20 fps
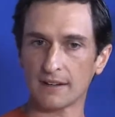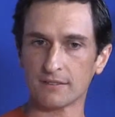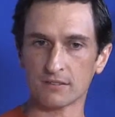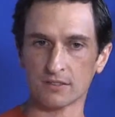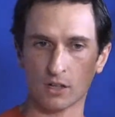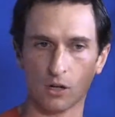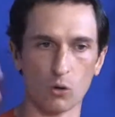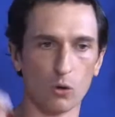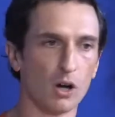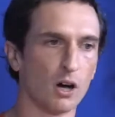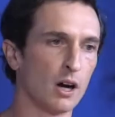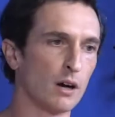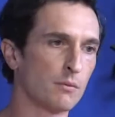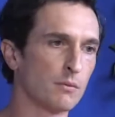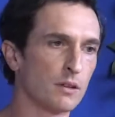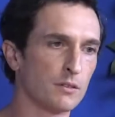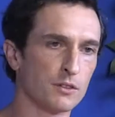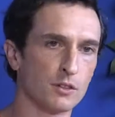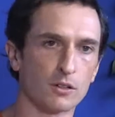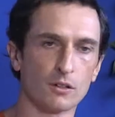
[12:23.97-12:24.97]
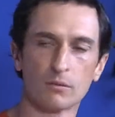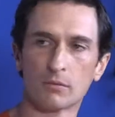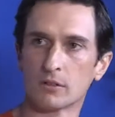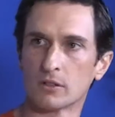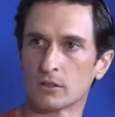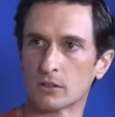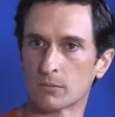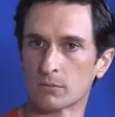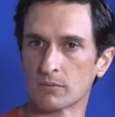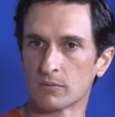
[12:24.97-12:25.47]
So
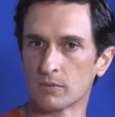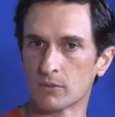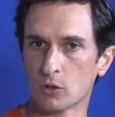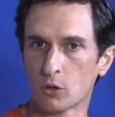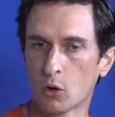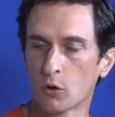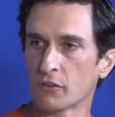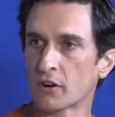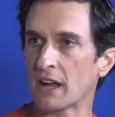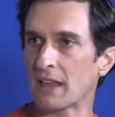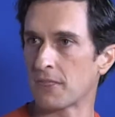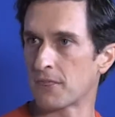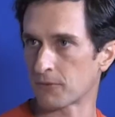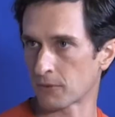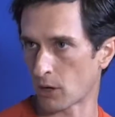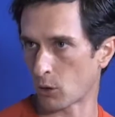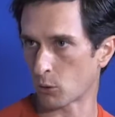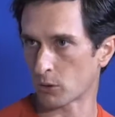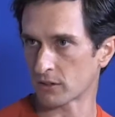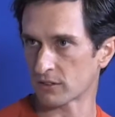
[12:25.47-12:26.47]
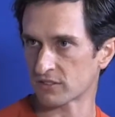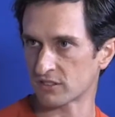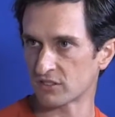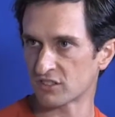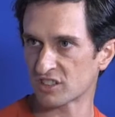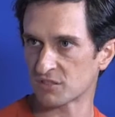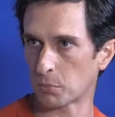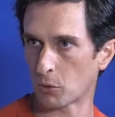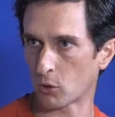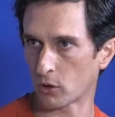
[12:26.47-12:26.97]
your overhead throwers in
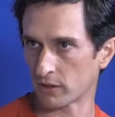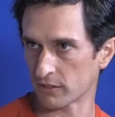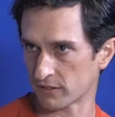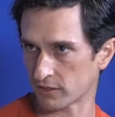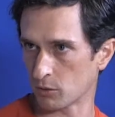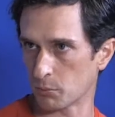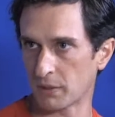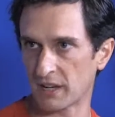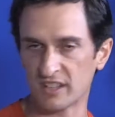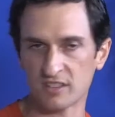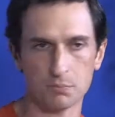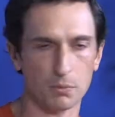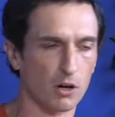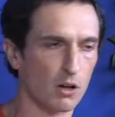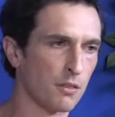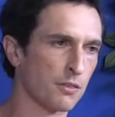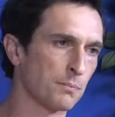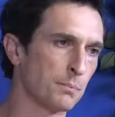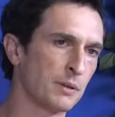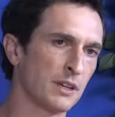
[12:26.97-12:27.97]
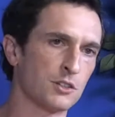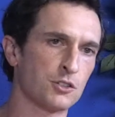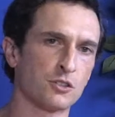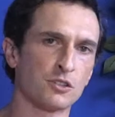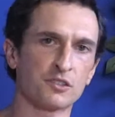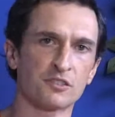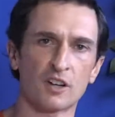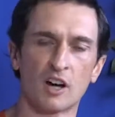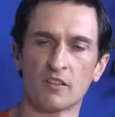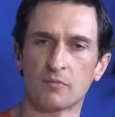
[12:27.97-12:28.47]
sports, so baseball
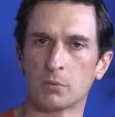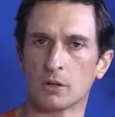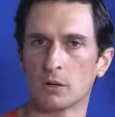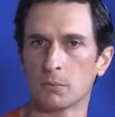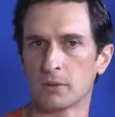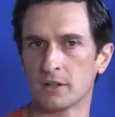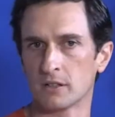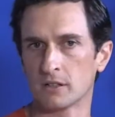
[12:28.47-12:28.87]
pitchers, softball